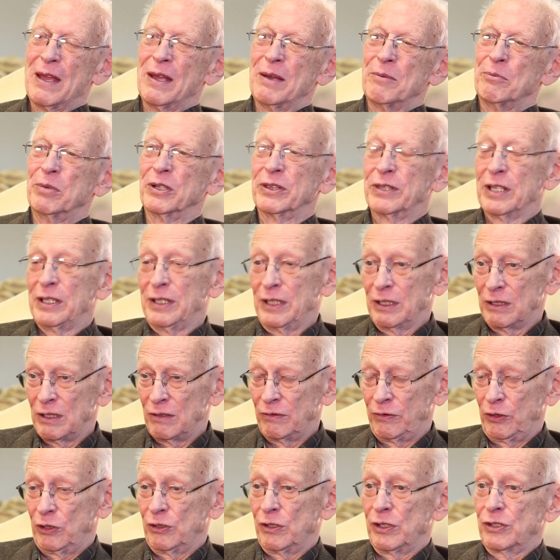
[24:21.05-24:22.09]
But they
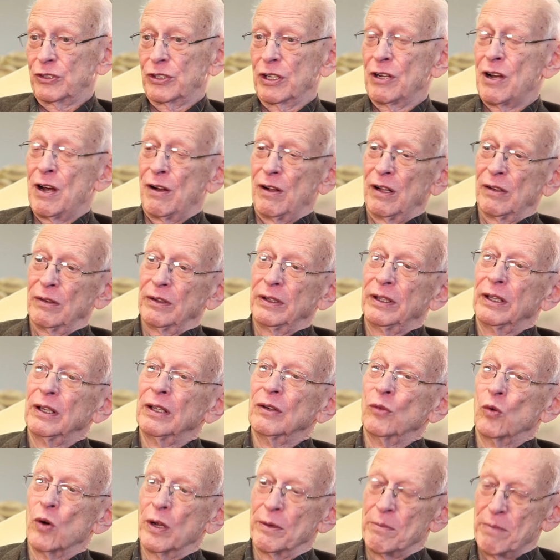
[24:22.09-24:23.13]
interviewed us all,
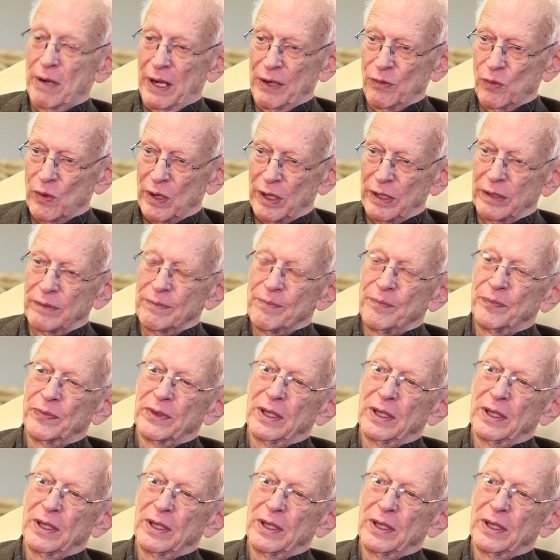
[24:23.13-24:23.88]
one by one,